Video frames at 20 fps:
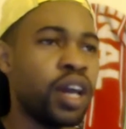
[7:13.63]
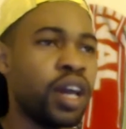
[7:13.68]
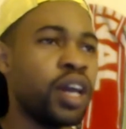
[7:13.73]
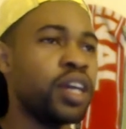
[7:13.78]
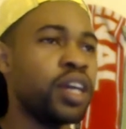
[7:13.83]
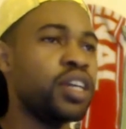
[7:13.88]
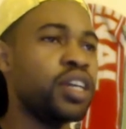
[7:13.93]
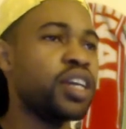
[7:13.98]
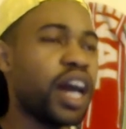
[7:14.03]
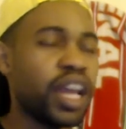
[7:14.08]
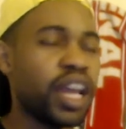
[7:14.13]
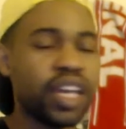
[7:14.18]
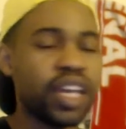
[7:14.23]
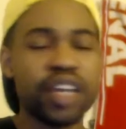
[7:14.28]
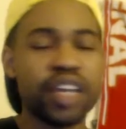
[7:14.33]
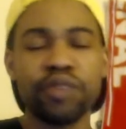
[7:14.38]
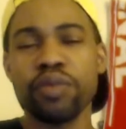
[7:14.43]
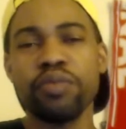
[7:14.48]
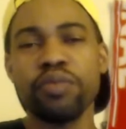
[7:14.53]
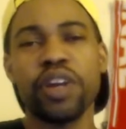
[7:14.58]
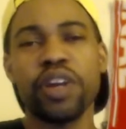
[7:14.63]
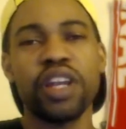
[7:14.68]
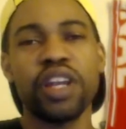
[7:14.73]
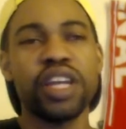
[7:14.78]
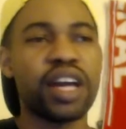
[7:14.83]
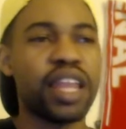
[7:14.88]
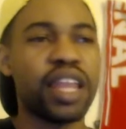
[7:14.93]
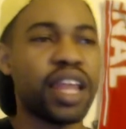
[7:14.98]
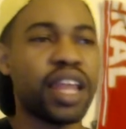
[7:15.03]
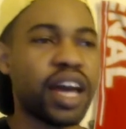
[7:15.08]
You got to give Premier
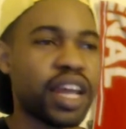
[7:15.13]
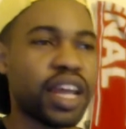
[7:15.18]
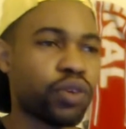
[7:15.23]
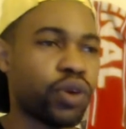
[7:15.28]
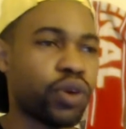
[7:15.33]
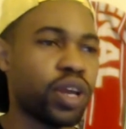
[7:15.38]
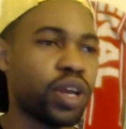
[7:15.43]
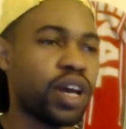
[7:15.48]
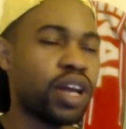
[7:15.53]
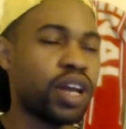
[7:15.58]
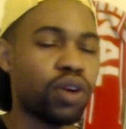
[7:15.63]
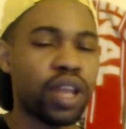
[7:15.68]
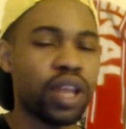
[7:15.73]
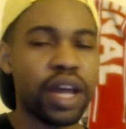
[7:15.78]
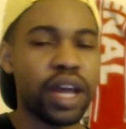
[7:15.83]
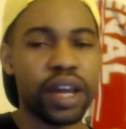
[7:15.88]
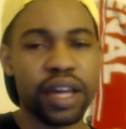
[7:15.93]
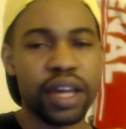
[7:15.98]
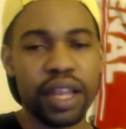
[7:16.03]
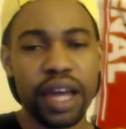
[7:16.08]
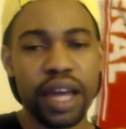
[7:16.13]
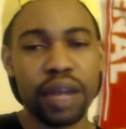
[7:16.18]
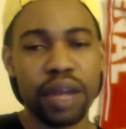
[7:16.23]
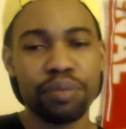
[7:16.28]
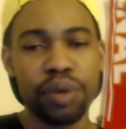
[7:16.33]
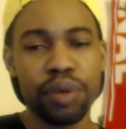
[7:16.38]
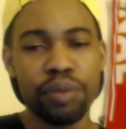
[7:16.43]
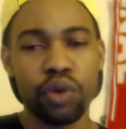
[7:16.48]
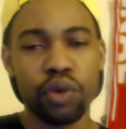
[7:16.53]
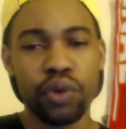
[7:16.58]
League a lot of credit. I know, like, a lot of
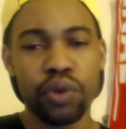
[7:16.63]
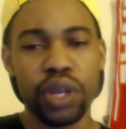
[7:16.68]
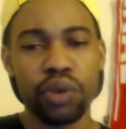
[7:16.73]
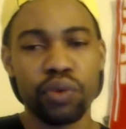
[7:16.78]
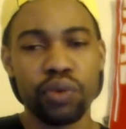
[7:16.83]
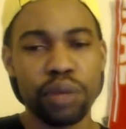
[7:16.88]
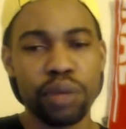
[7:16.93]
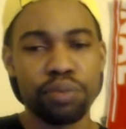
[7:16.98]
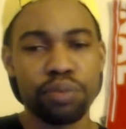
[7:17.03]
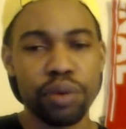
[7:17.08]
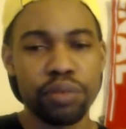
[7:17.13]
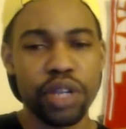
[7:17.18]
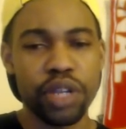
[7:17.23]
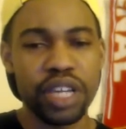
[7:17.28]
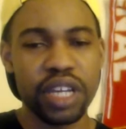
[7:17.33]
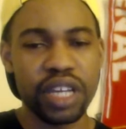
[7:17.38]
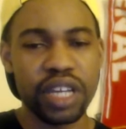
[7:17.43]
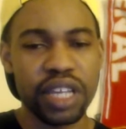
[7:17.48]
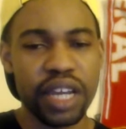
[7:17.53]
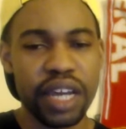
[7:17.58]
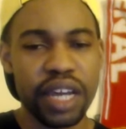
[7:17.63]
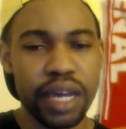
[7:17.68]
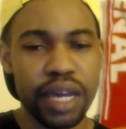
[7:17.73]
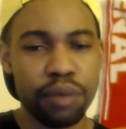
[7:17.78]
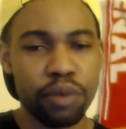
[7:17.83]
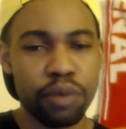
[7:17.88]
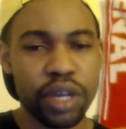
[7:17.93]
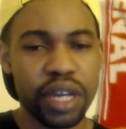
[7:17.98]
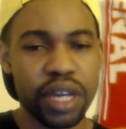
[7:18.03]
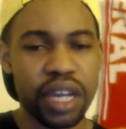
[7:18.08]
people don't really rate Premier League like
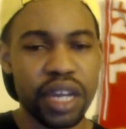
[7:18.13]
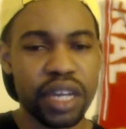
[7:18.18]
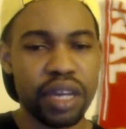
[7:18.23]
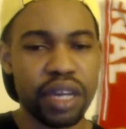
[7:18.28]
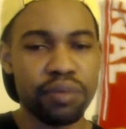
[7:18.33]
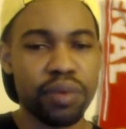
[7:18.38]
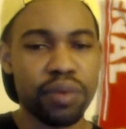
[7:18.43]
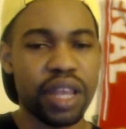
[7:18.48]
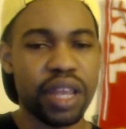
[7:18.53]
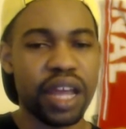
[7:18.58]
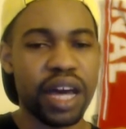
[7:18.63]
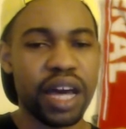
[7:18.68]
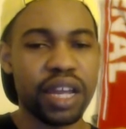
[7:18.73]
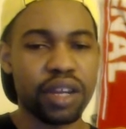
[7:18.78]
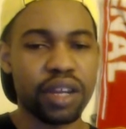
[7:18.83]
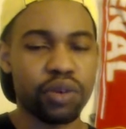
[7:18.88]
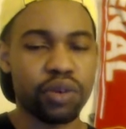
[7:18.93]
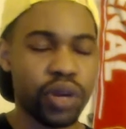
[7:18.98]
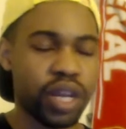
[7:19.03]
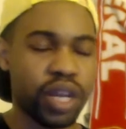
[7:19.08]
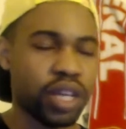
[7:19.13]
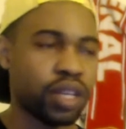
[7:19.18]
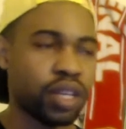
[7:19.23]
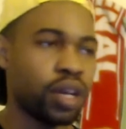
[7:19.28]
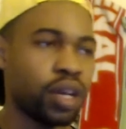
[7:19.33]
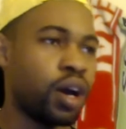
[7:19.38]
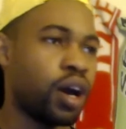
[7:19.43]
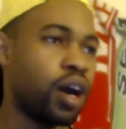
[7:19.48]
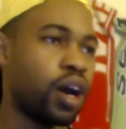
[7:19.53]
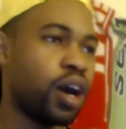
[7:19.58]
that, but you got to give them a lot of credit.
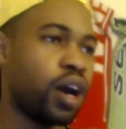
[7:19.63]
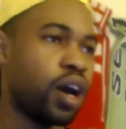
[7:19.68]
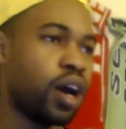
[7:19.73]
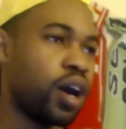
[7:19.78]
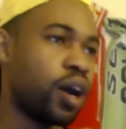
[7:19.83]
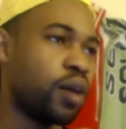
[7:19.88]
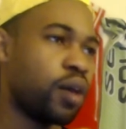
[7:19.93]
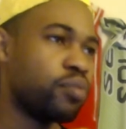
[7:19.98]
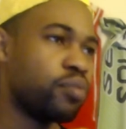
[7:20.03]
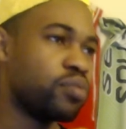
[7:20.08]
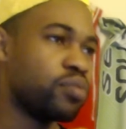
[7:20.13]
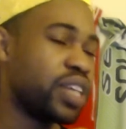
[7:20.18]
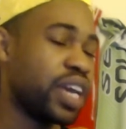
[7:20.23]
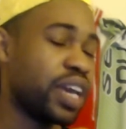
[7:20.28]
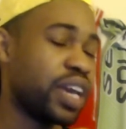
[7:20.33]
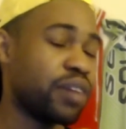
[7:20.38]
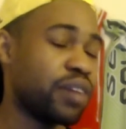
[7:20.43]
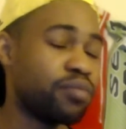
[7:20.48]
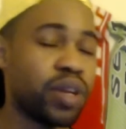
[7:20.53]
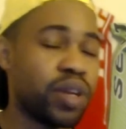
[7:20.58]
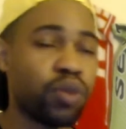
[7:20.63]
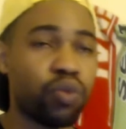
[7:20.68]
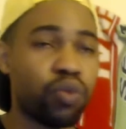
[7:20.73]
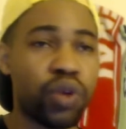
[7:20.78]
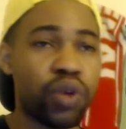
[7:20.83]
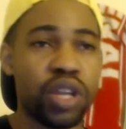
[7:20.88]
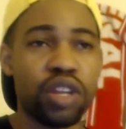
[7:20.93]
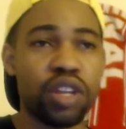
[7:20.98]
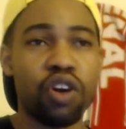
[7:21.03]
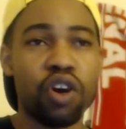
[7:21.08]
They've been
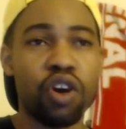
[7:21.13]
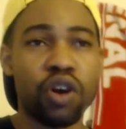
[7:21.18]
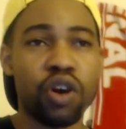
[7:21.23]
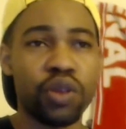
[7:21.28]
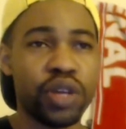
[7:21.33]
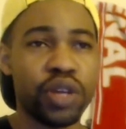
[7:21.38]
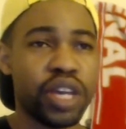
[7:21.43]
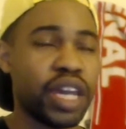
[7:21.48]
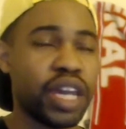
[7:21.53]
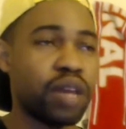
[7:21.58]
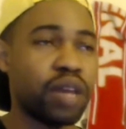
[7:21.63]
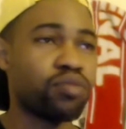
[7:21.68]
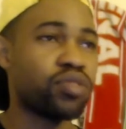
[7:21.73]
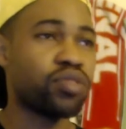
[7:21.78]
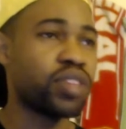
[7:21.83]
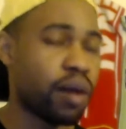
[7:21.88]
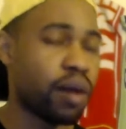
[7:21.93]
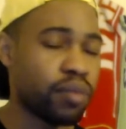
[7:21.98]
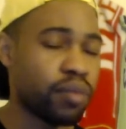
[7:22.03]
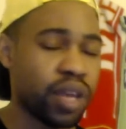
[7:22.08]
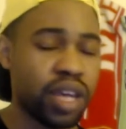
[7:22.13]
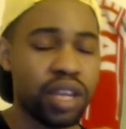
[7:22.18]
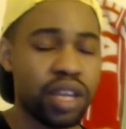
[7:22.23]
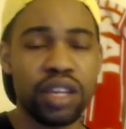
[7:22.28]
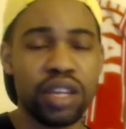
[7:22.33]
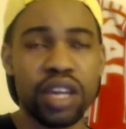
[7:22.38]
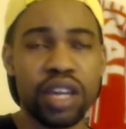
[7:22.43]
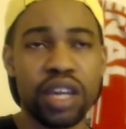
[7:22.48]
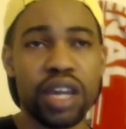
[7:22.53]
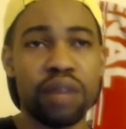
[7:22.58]
winning all their games, dominating
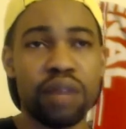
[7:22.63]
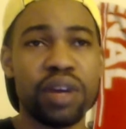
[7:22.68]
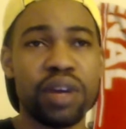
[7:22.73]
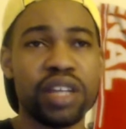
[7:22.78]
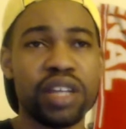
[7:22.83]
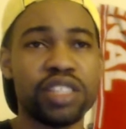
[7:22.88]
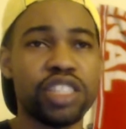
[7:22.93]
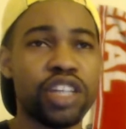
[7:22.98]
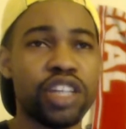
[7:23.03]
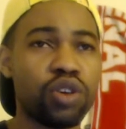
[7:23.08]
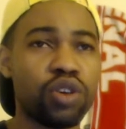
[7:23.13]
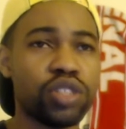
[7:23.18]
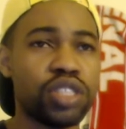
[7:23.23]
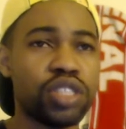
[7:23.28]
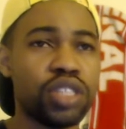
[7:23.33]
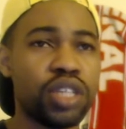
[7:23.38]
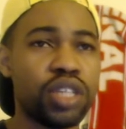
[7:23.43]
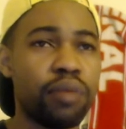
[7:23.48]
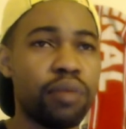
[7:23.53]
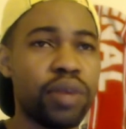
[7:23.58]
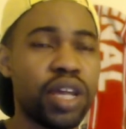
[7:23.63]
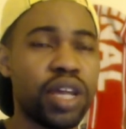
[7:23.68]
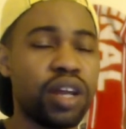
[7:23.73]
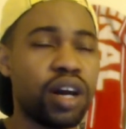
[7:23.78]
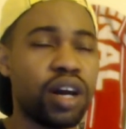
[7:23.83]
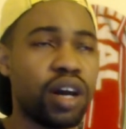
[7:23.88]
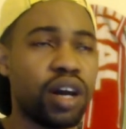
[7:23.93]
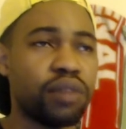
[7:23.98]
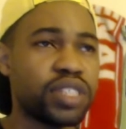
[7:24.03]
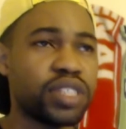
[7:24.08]
the game, man. City
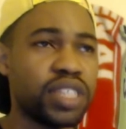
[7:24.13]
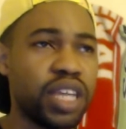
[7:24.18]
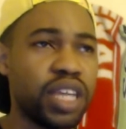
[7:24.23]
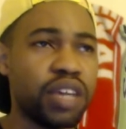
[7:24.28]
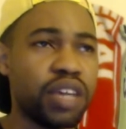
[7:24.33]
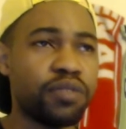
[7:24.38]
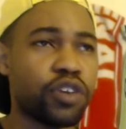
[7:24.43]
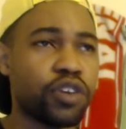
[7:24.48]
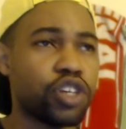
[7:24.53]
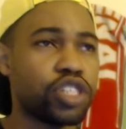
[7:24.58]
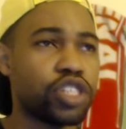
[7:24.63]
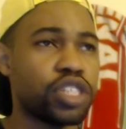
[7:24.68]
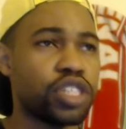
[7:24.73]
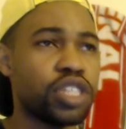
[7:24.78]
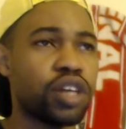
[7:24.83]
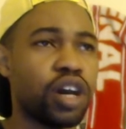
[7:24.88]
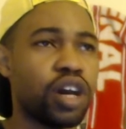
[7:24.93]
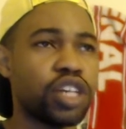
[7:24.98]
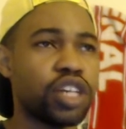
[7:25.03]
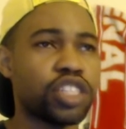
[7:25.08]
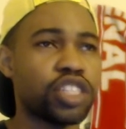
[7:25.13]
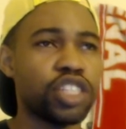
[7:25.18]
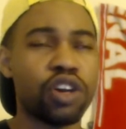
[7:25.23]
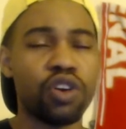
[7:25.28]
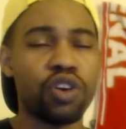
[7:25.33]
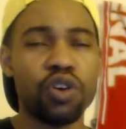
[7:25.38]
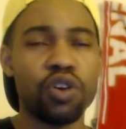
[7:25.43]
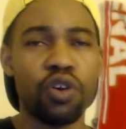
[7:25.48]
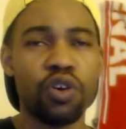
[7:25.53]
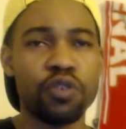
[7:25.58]
versus
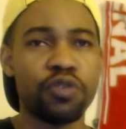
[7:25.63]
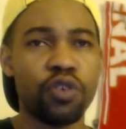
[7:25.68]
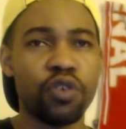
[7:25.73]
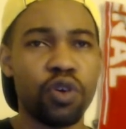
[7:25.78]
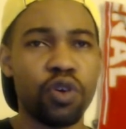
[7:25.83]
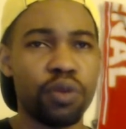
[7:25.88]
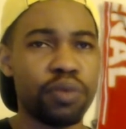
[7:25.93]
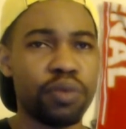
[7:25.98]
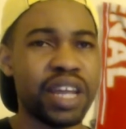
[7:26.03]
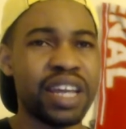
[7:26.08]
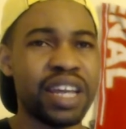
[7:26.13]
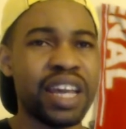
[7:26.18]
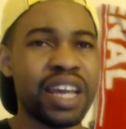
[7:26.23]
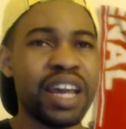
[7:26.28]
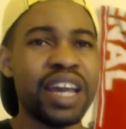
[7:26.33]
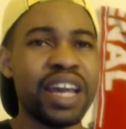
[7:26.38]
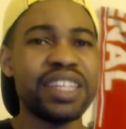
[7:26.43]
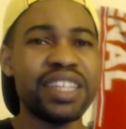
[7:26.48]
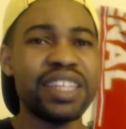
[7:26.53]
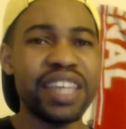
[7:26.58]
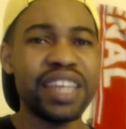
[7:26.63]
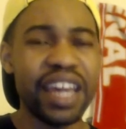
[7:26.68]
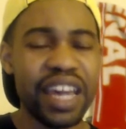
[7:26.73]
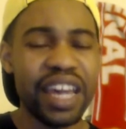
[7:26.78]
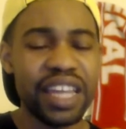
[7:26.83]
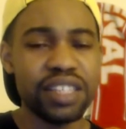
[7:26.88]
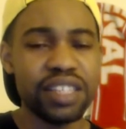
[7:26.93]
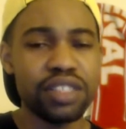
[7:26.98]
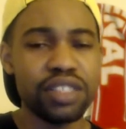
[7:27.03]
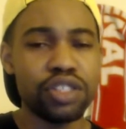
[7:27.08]
Schalke 04, man.
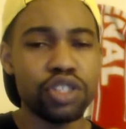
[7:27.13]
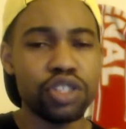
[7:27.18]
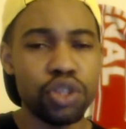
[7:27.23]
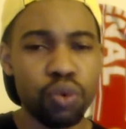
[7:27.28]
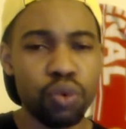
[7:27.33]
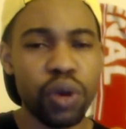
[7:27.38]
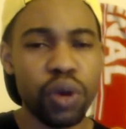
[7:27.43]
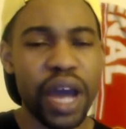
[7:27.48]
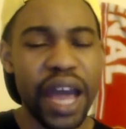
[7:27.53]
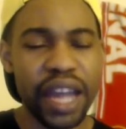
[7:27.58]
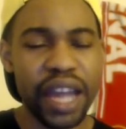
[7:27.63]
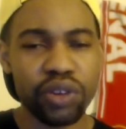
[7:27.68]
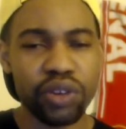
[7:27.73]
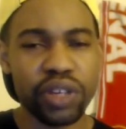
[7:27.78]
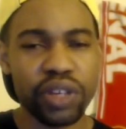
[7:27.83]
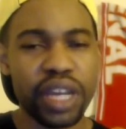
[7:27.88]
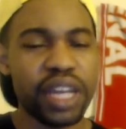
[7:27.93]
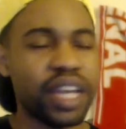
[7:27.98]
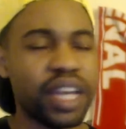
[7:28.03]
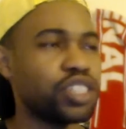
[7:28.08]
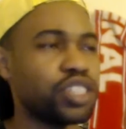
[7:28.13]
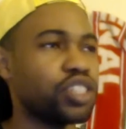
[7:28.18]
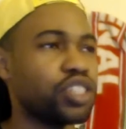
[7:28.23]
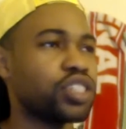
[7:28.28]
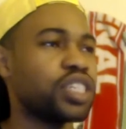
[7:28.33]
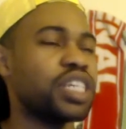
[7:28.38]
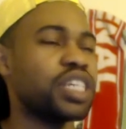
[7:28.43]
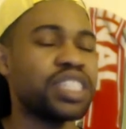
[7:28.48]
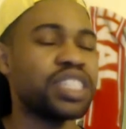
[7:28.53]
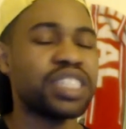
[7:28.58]
10-2 aggregate. That's
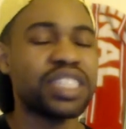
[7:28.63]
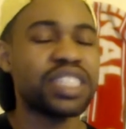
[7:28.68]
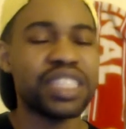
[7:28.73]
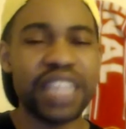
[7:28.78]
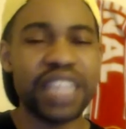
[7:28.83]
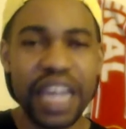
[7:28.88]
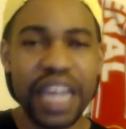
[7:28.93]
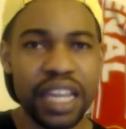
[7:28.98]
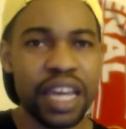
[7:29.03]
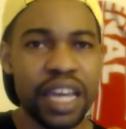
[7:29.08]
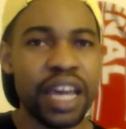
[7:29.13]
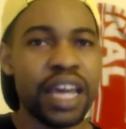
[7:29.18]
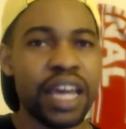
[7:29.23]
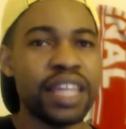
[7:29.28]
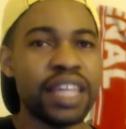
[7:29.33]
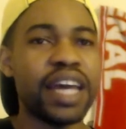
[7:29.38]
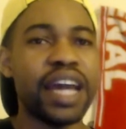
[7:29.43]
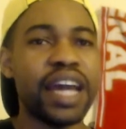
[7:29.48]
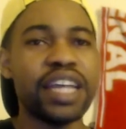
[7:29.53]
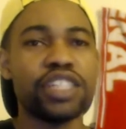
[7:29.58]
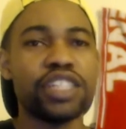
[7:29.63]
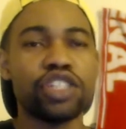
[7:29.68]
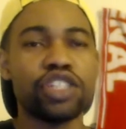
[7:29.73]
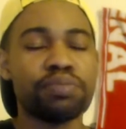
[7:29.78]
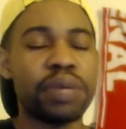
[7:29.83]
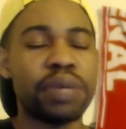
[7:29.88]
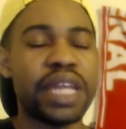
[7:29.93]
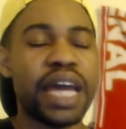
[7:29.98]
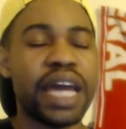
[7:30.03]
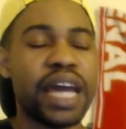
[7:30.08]
just insane. That is
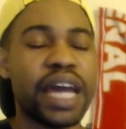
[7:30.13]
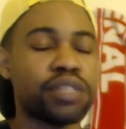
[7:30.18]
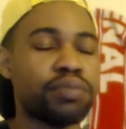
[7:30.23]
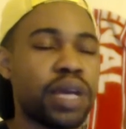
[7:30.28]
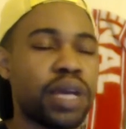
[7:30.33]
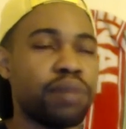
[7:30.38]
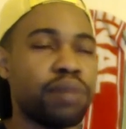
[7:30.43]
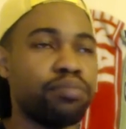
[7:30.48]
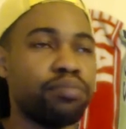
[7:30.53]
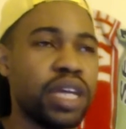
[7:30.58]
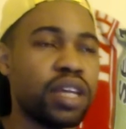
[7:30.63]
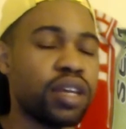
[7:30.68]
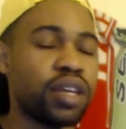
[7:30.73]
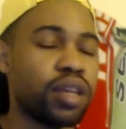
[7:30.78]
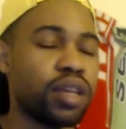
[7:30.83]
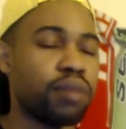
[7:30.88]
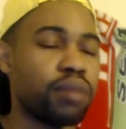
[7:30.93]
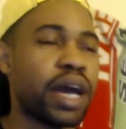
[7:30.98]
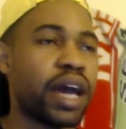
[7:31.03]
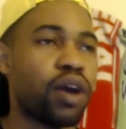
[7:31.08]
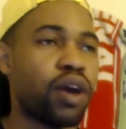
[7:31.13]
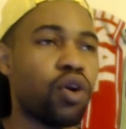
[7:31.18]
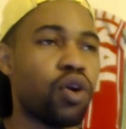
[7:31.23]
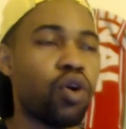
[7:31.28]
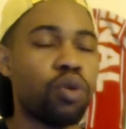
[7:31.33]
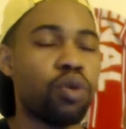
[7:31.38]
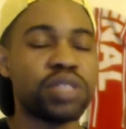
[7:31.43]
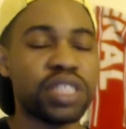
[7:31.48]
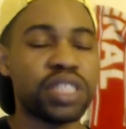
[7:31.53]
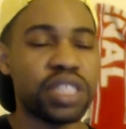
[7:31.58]
just bananas, man. Beating them at
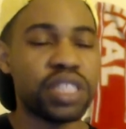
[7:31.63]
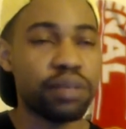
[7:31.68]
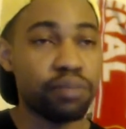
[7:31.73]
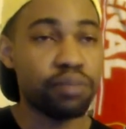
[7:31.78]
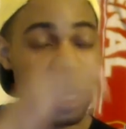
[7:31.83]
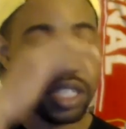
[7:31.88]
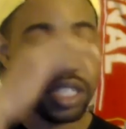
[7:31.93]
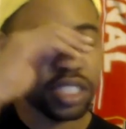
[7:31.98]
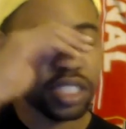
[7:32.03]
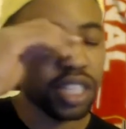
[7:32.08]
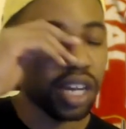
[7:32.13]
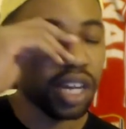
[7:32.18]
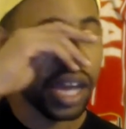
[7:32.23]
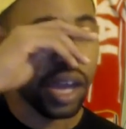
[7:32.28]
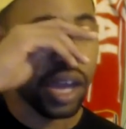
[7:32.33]
home, beating Schalke at